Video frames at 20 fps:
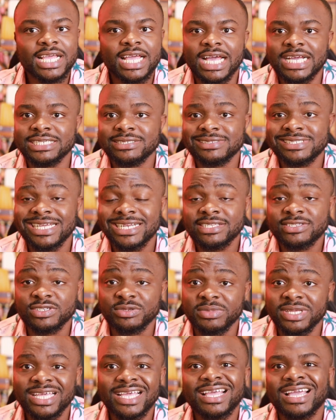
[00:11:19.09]
And she'll send it to
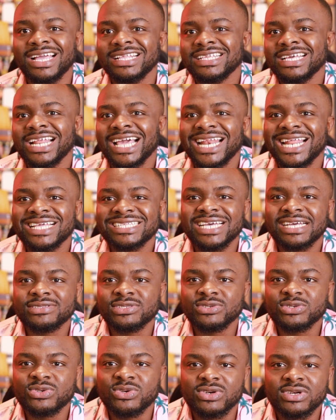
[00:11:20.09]
me. And then I learned how
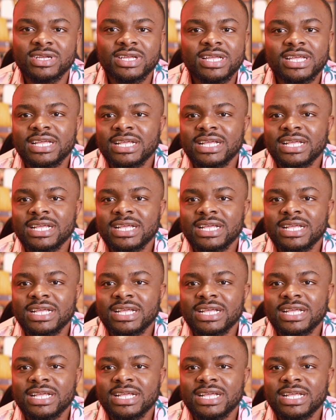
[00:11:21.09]
to cook.